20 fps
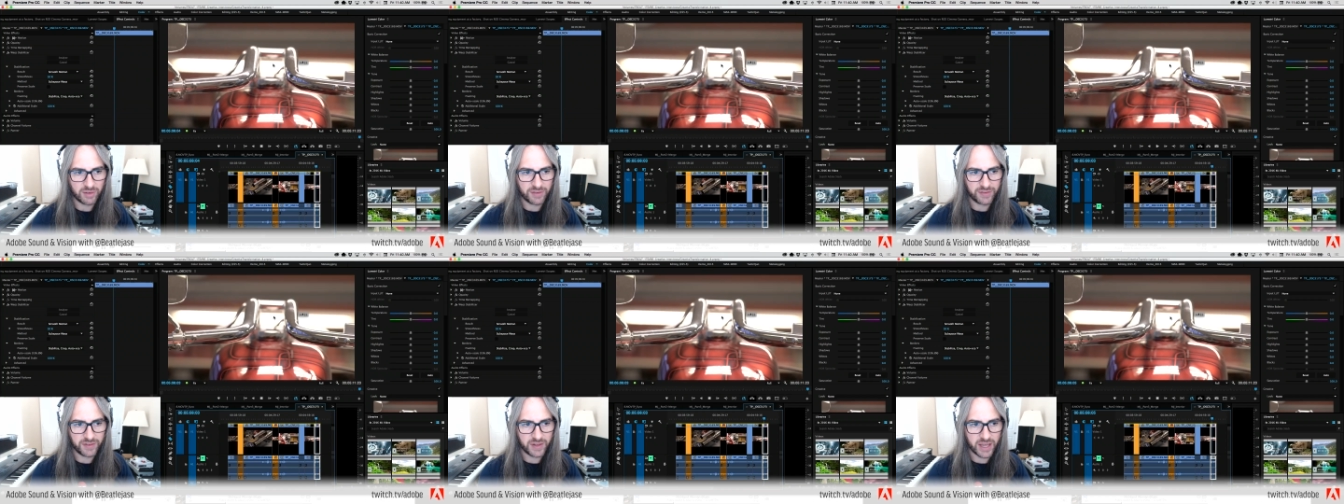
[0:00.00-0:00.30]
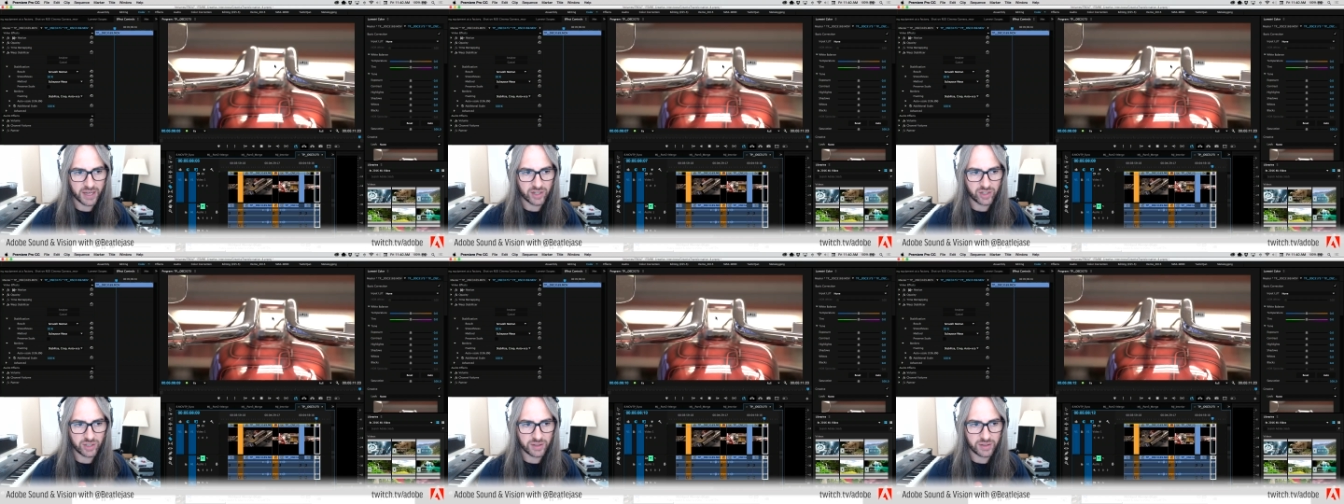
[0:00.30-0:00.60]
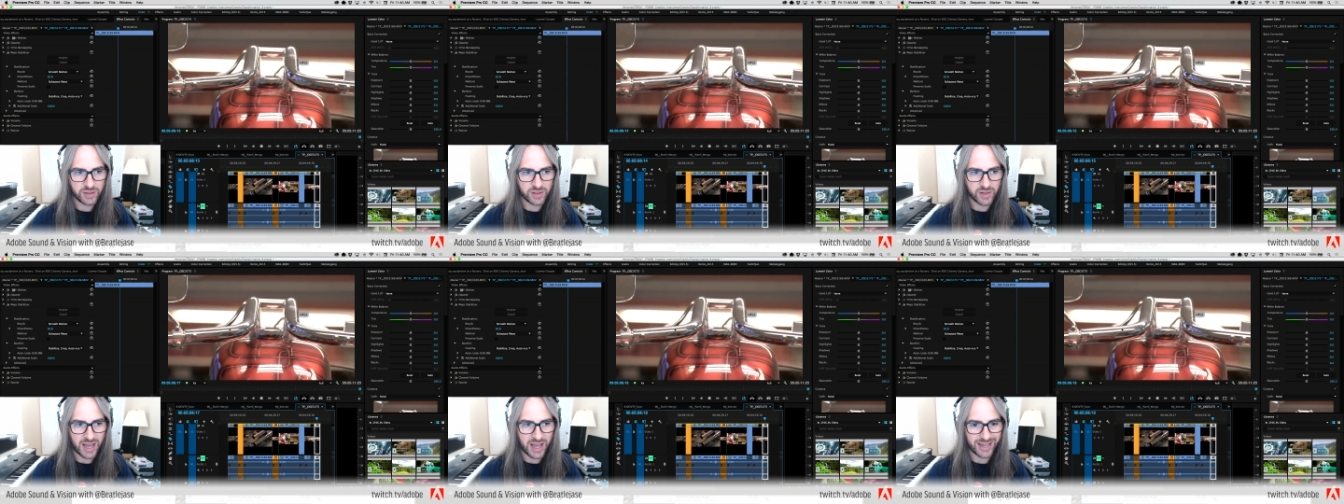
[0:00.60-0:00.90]

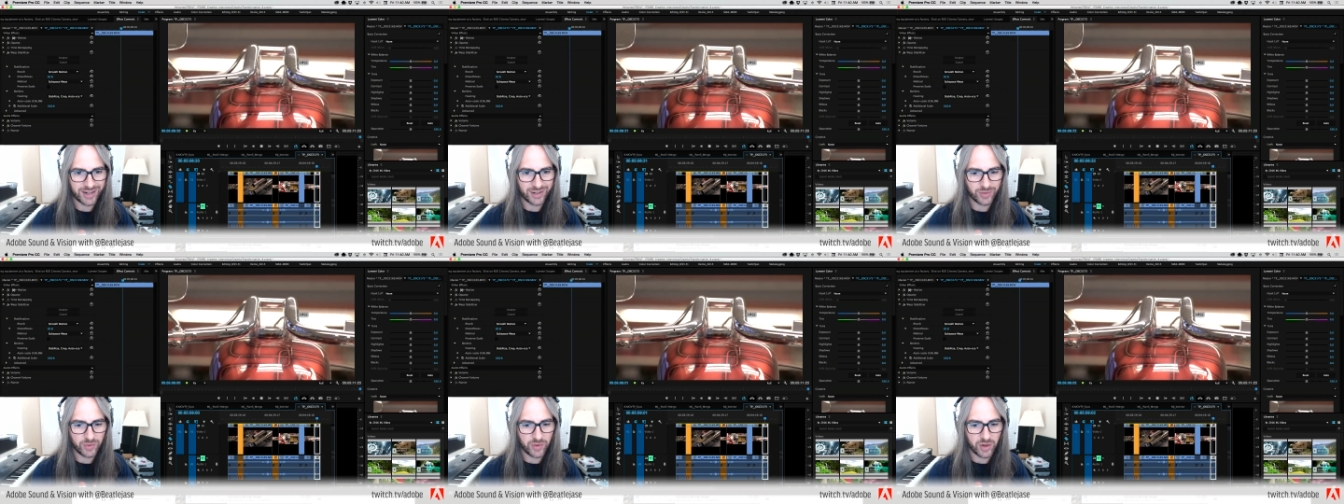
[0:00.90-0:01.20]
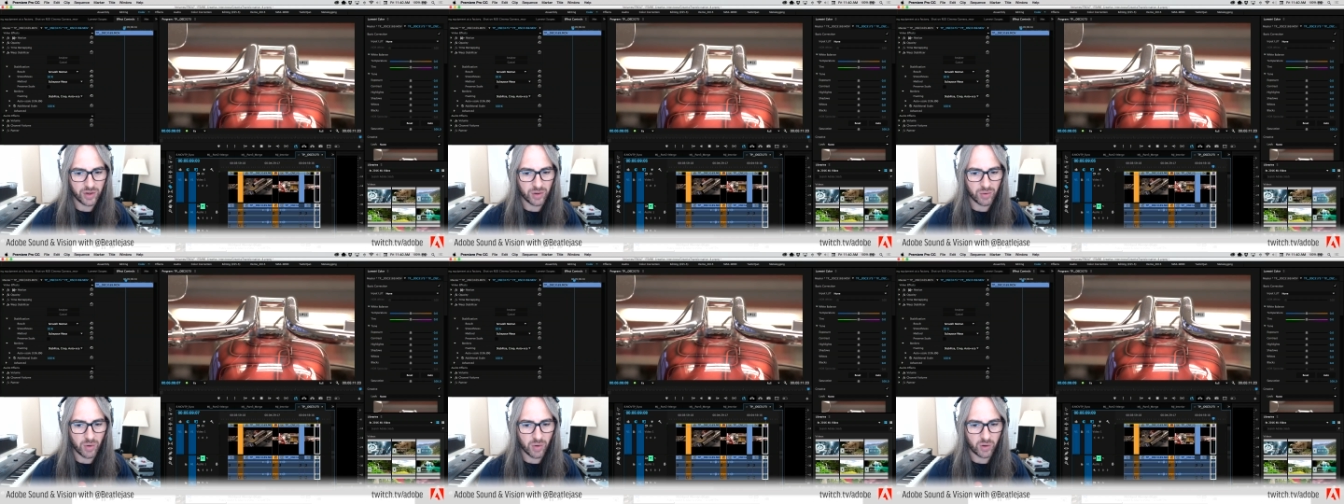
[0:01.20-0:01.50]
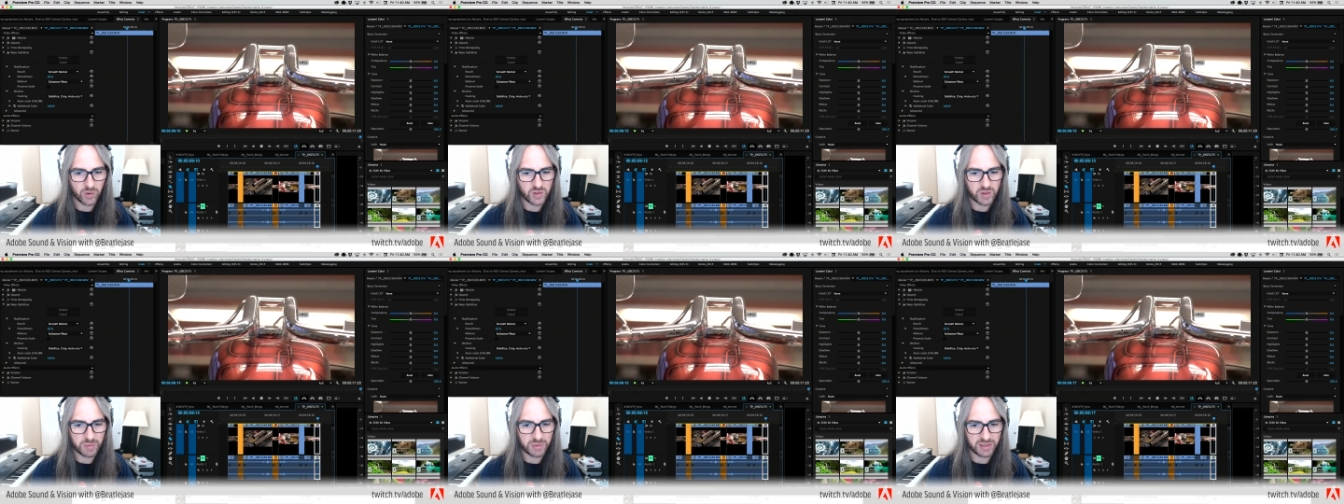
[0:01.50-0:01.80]
reflection. So I don't know
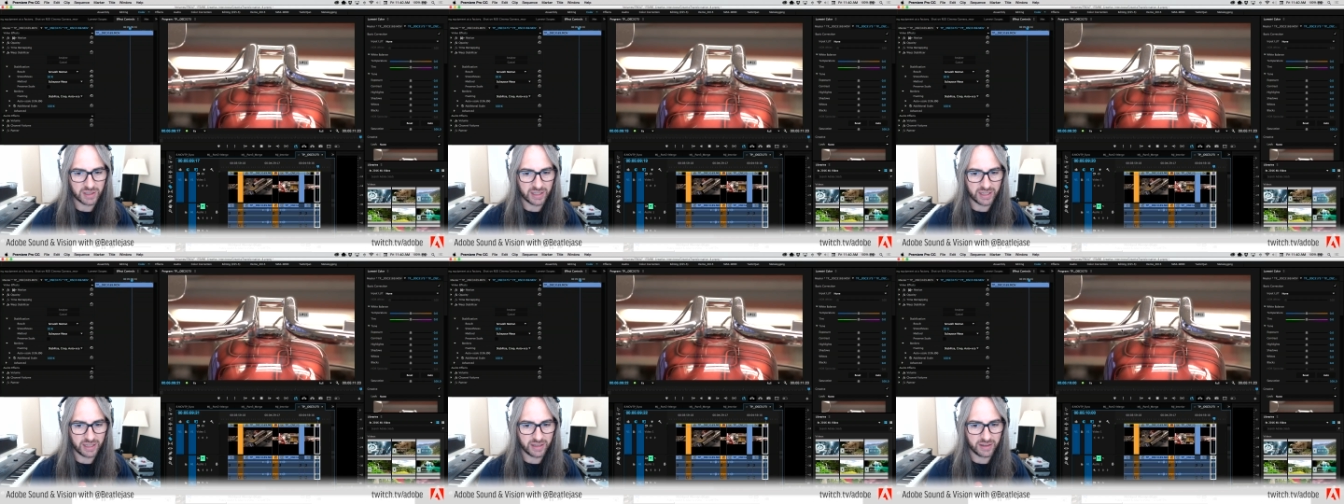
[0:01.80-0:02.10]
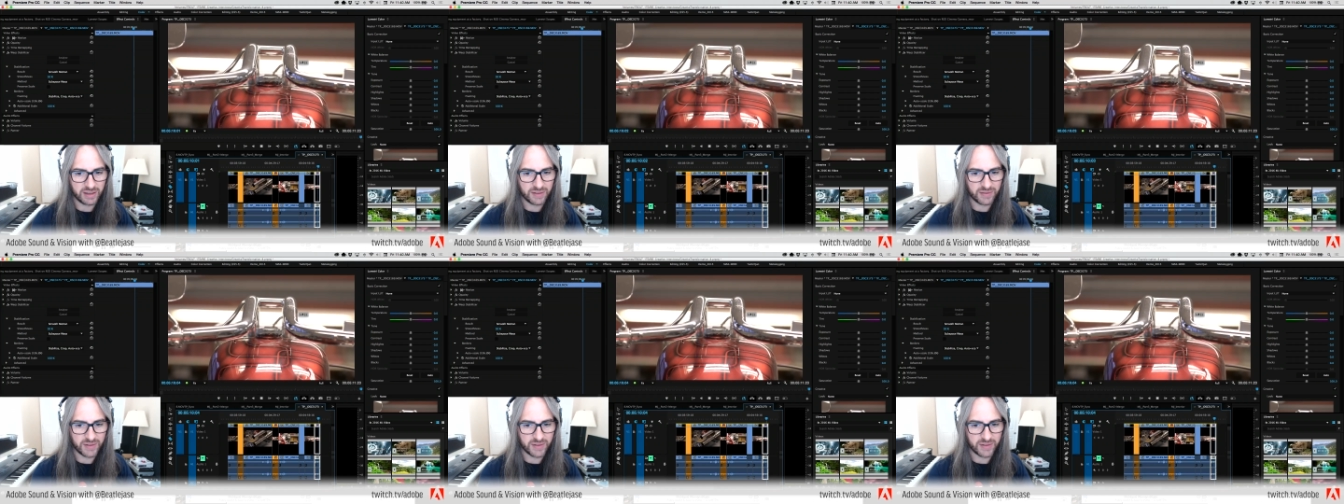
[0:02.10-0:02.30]
ultimately